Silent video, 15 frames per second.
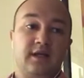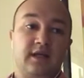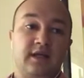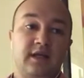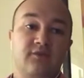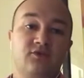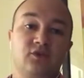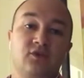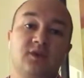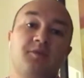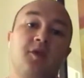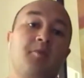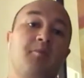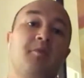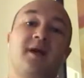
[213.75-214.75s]
gives you some
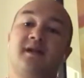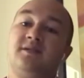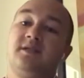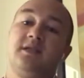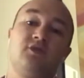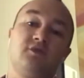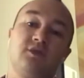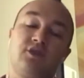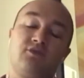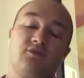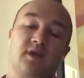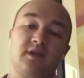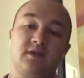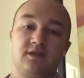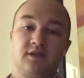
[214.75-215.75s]
of the best interest
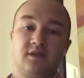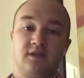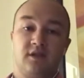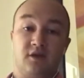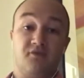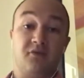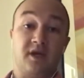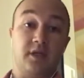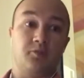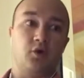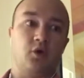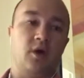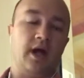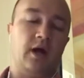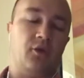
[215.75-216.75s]
rates
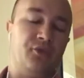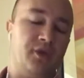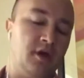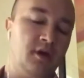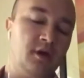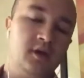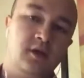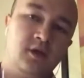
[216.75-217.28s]
available out there.